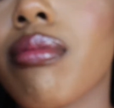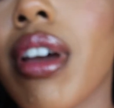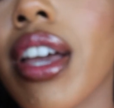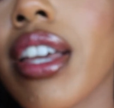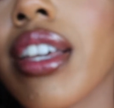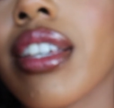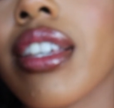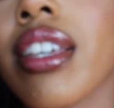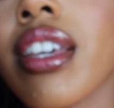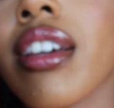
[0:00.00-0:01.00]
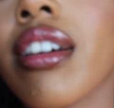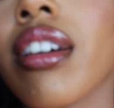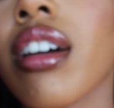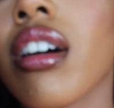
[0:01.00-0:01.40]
right here.